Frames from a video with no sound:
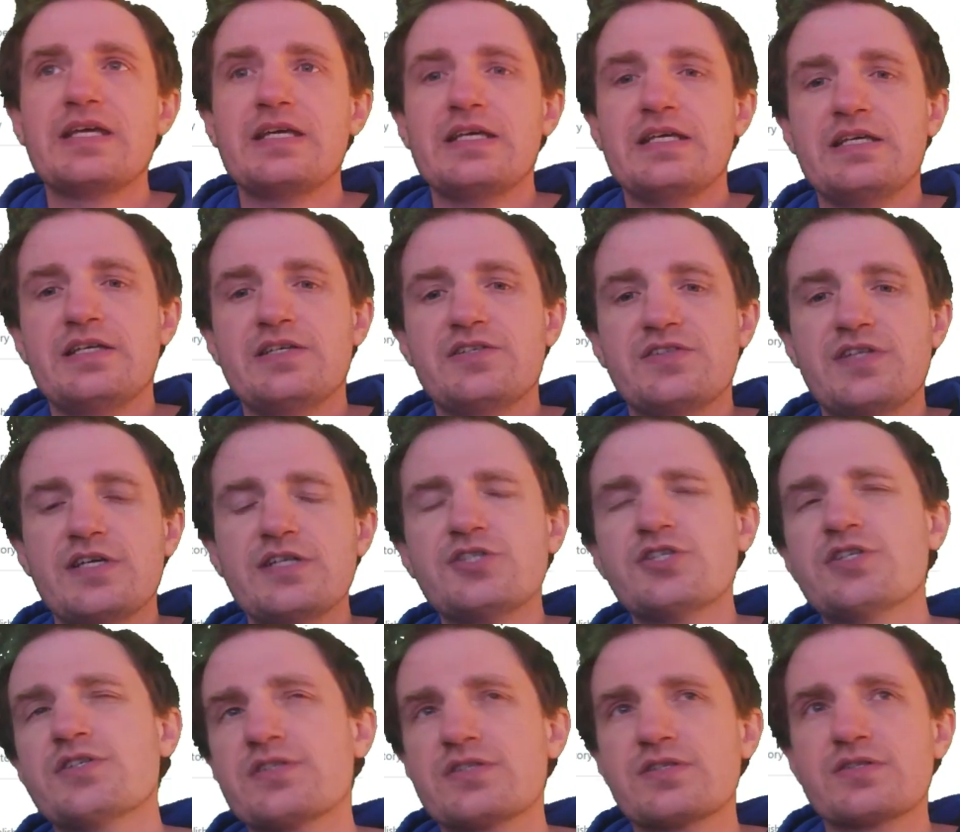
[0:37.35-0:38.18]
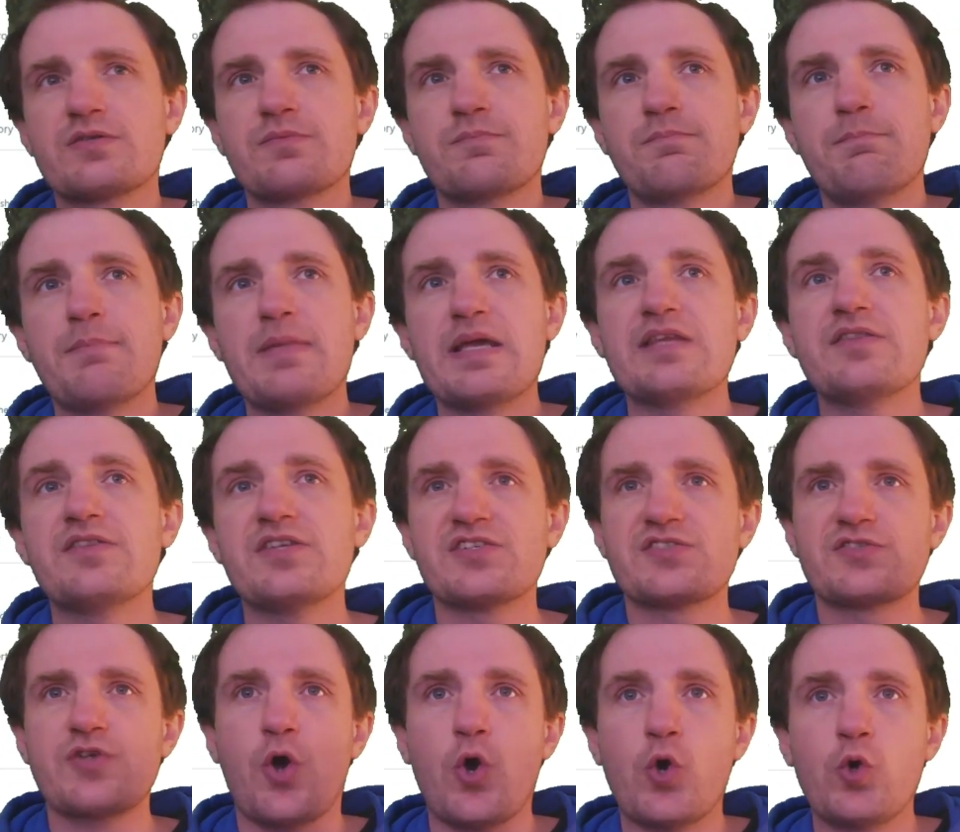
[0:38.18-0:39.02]
is they just made
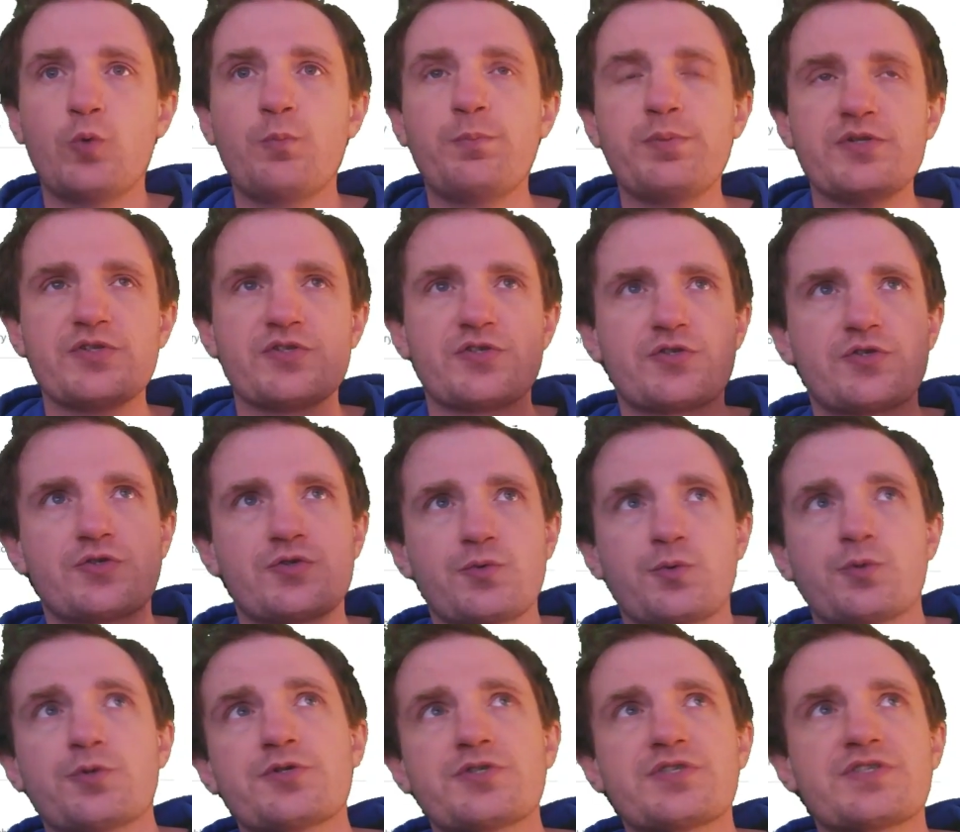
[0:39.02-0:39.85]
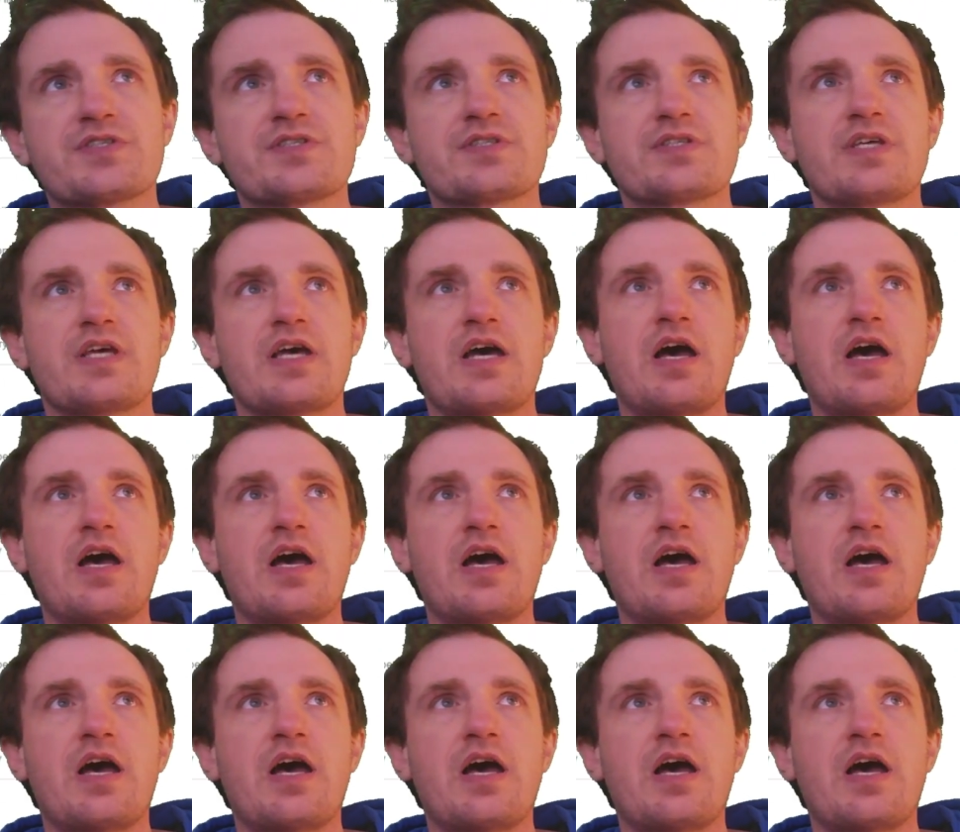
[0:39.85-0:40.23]
this open source.